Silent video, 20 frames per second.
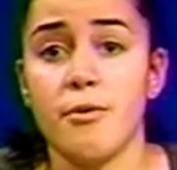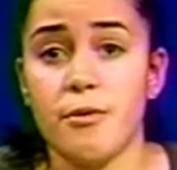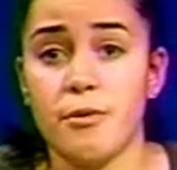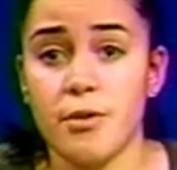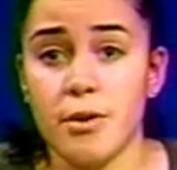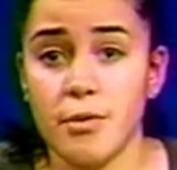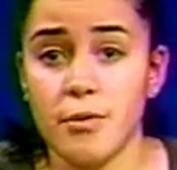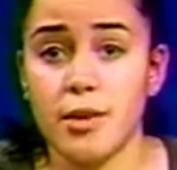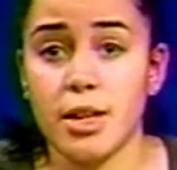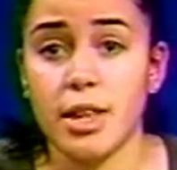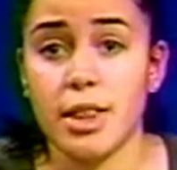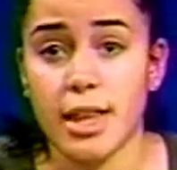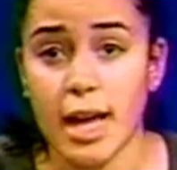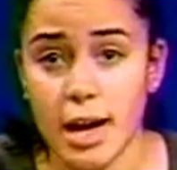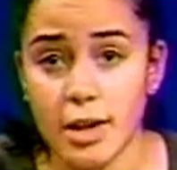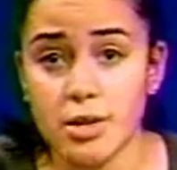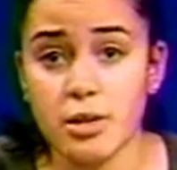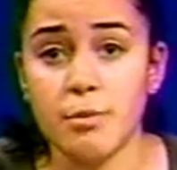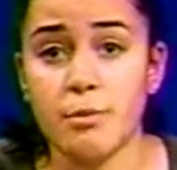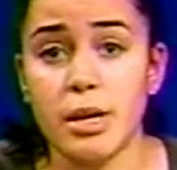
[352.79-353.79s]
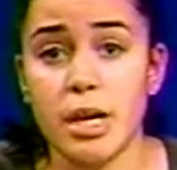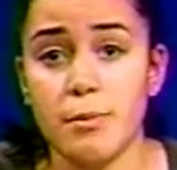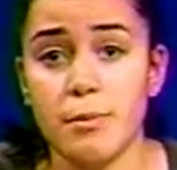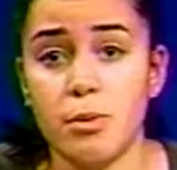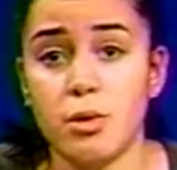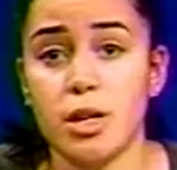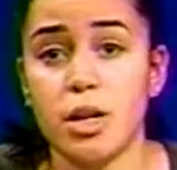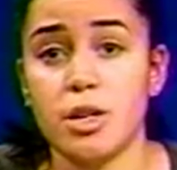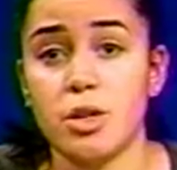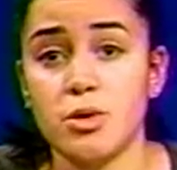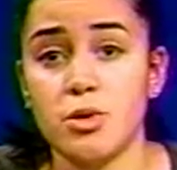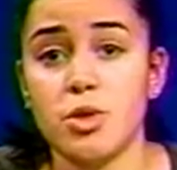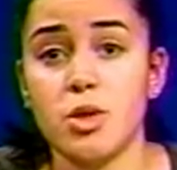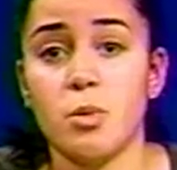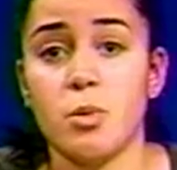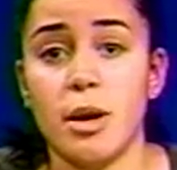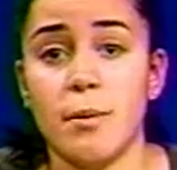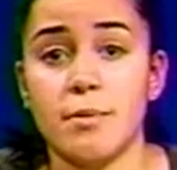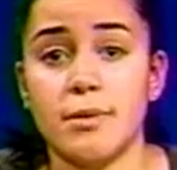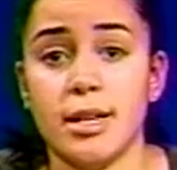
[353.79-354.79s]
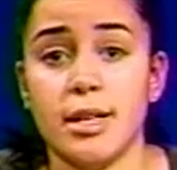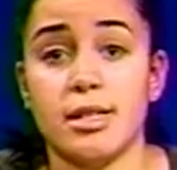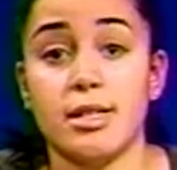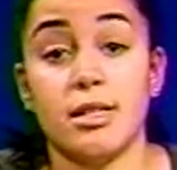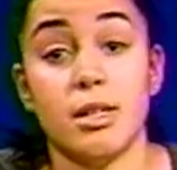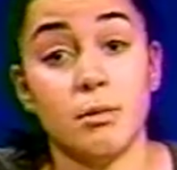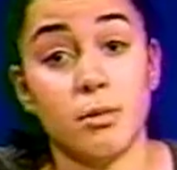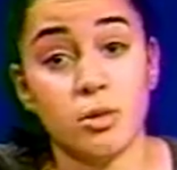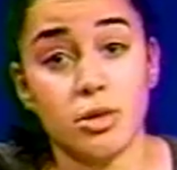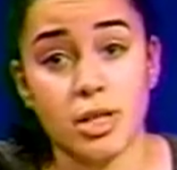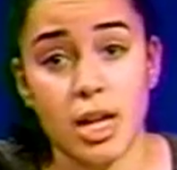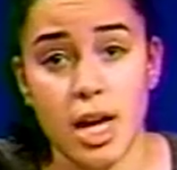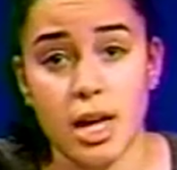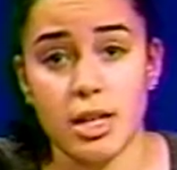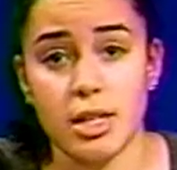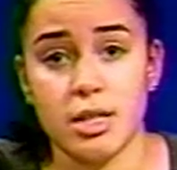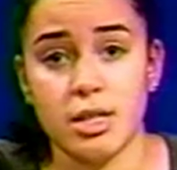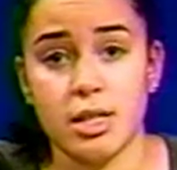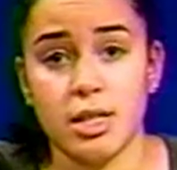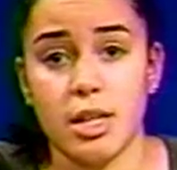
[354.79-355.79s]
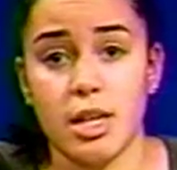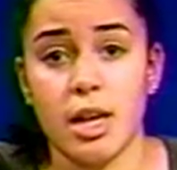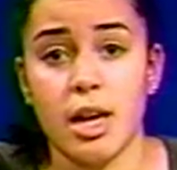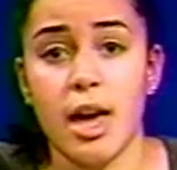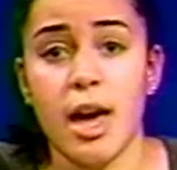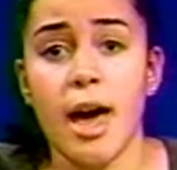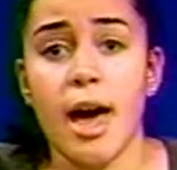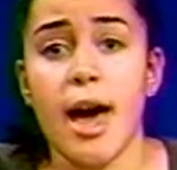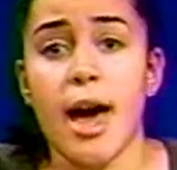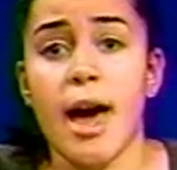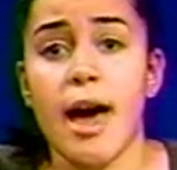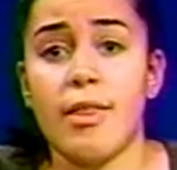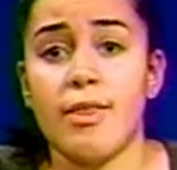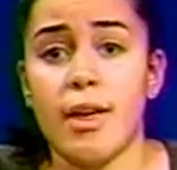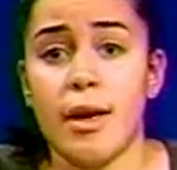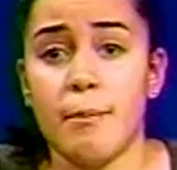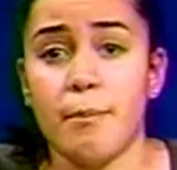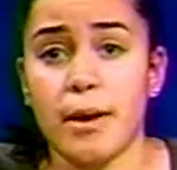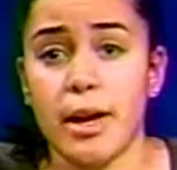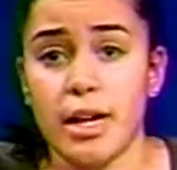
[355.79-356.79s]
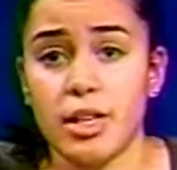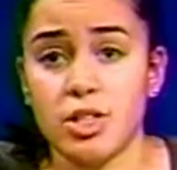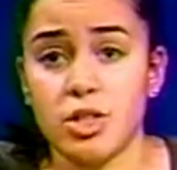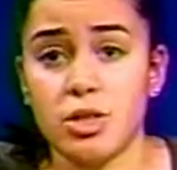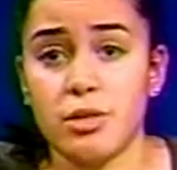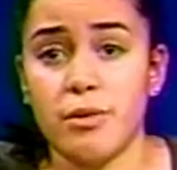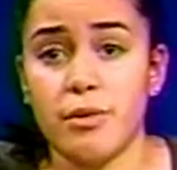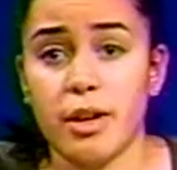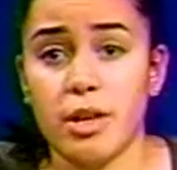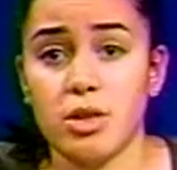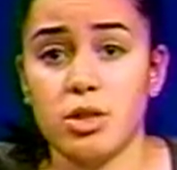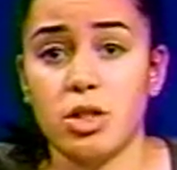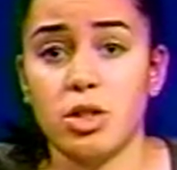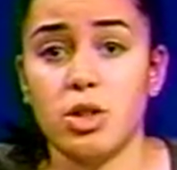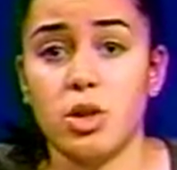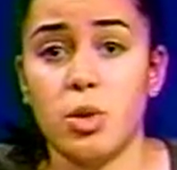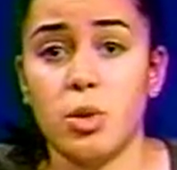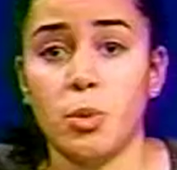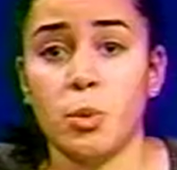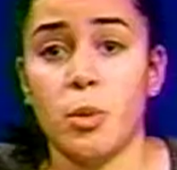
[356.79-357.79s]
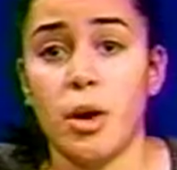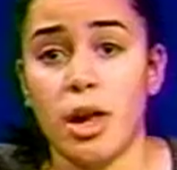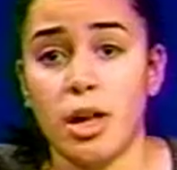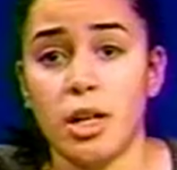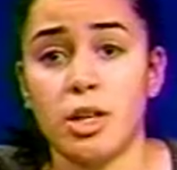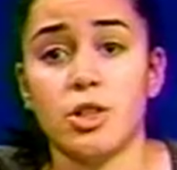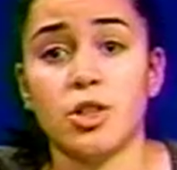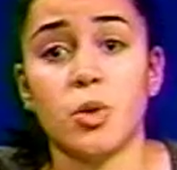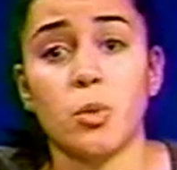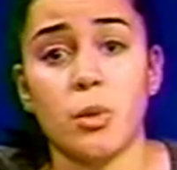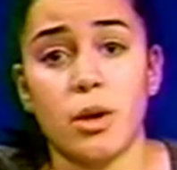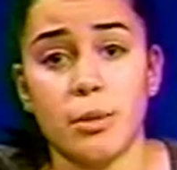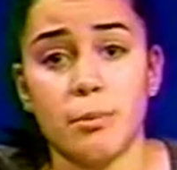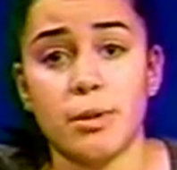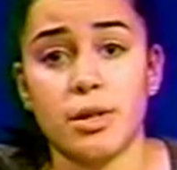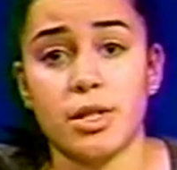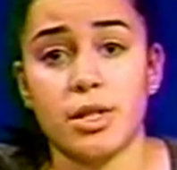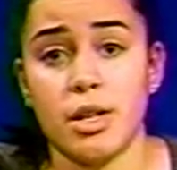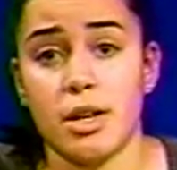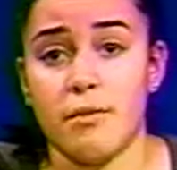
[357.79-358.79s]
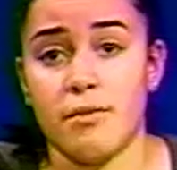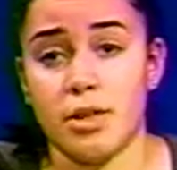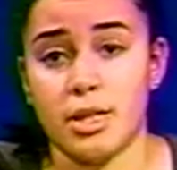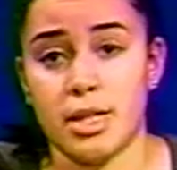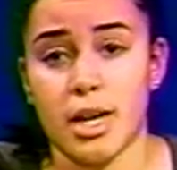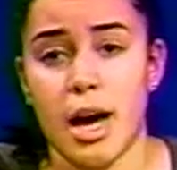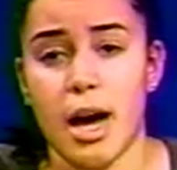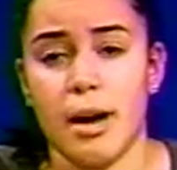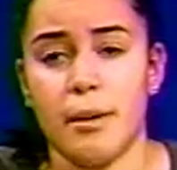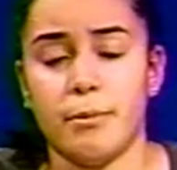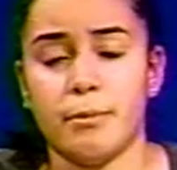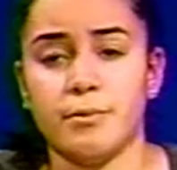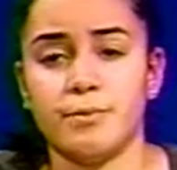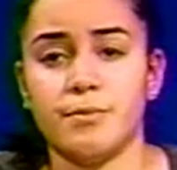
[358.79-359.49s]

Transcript: 50,000 people can use the website simultaneously and that pages fail to load well under 1% of the time.